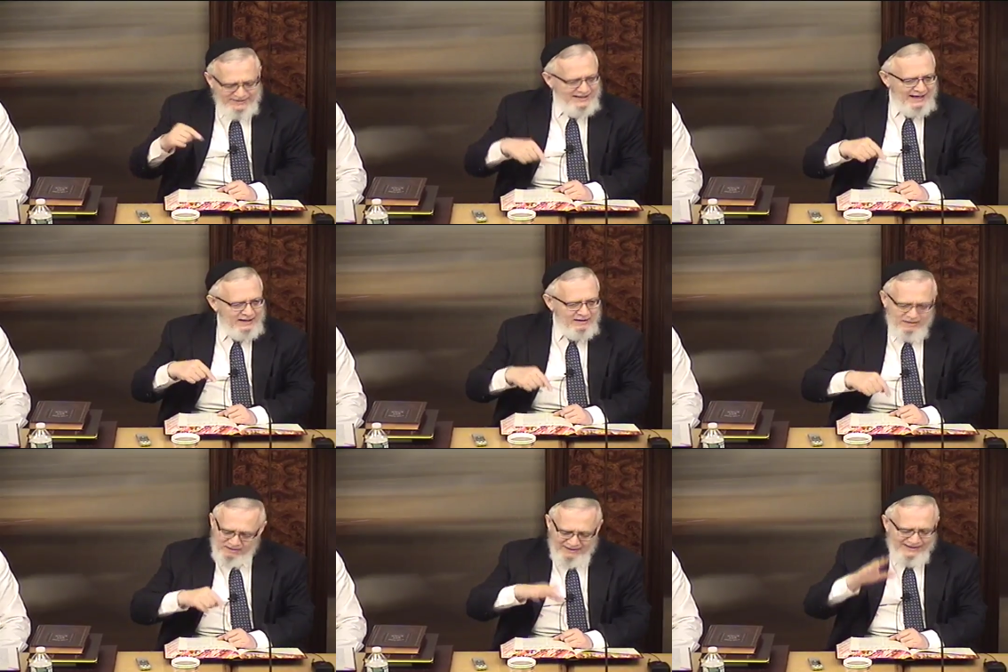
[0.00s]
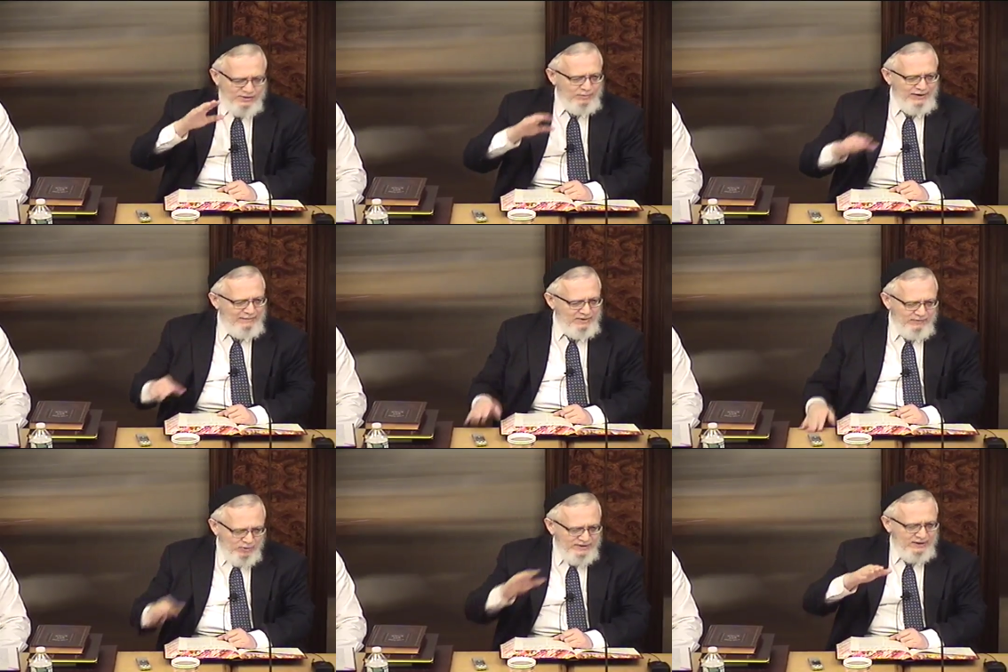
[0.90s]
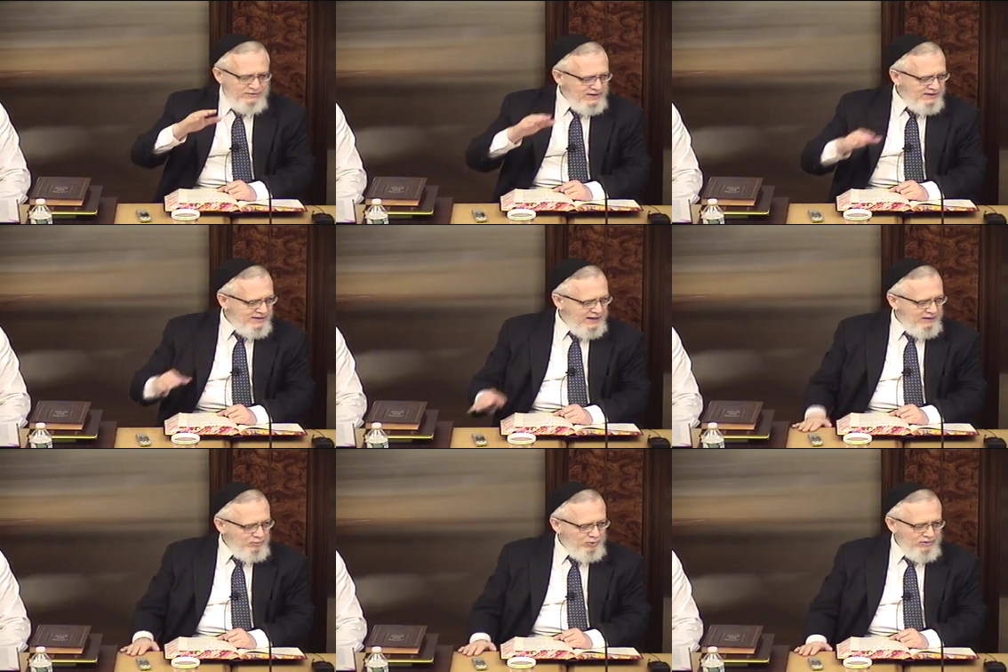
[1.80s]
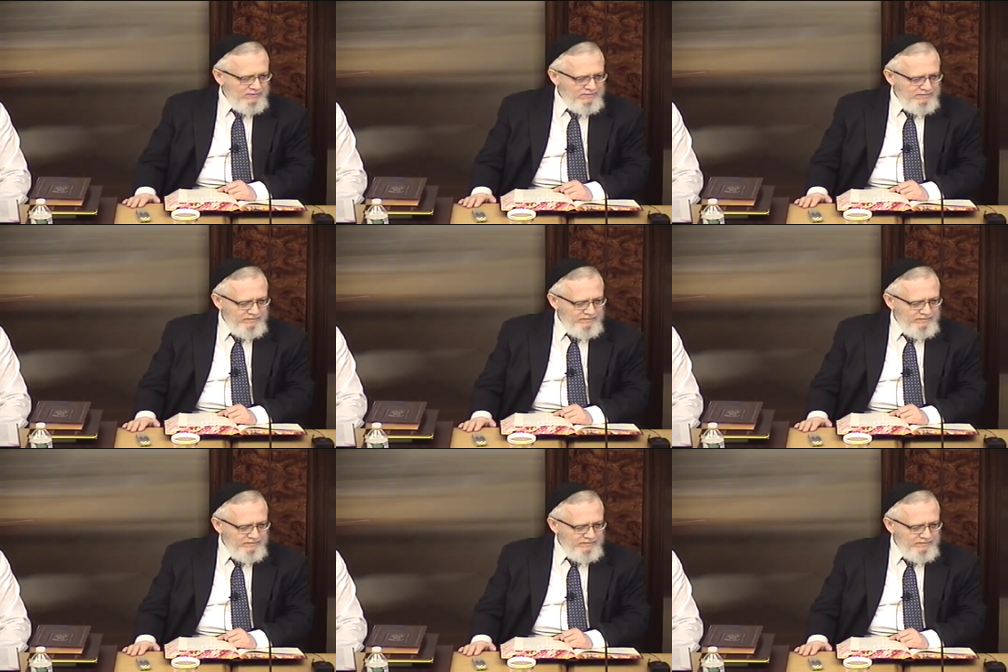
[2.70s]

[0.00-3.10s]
The tzaddik, he has no problem. Of course he understands Kale Muna.